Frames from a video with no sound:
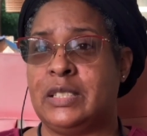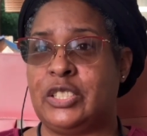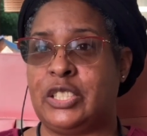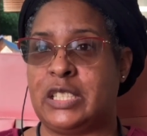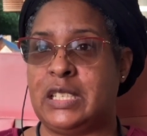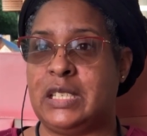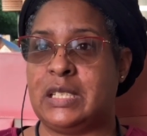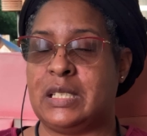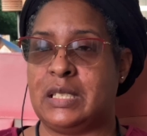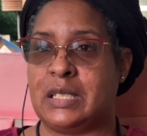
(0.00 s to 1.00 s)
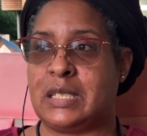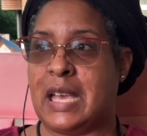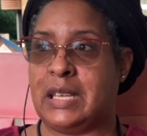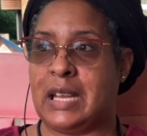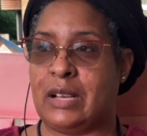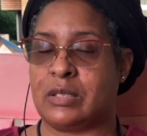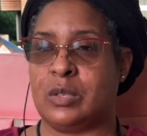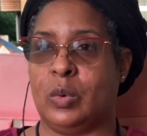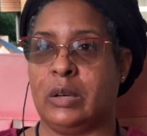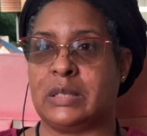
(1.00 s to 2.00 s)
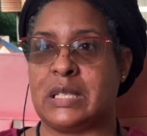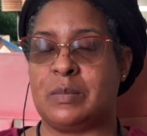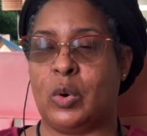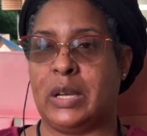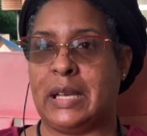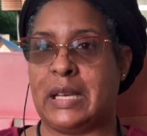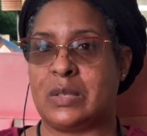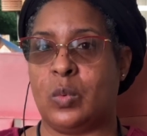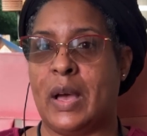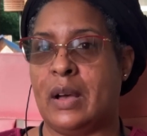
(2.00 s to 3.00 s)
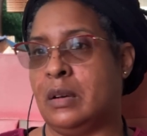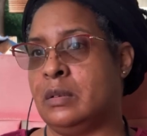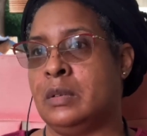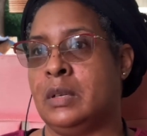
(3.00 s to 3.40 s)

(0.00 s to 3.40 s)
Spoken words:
She is headed out to work this morning as well.